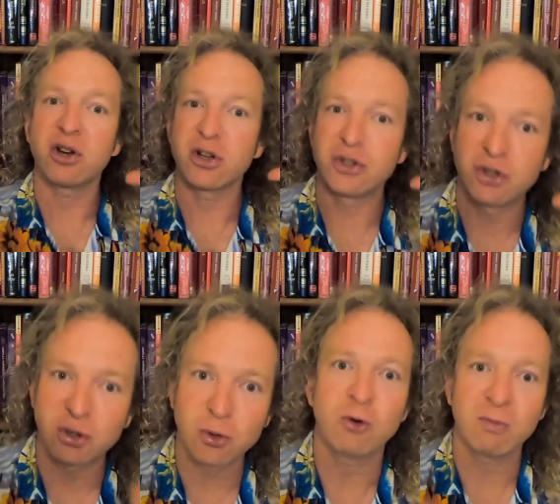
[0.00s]

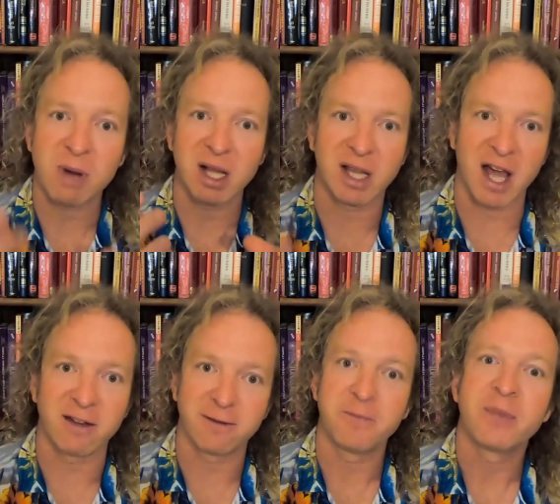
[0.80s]
consumed my
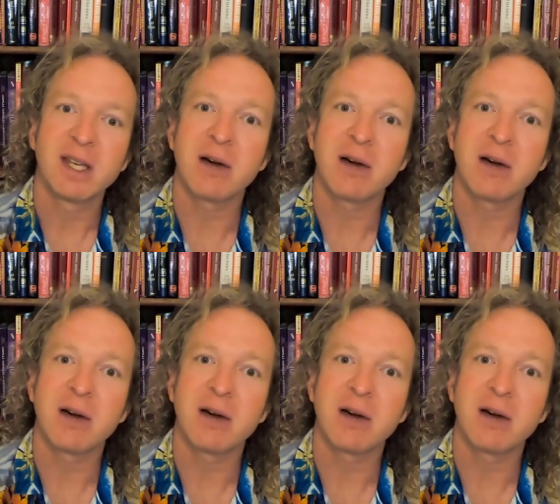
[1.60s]
life.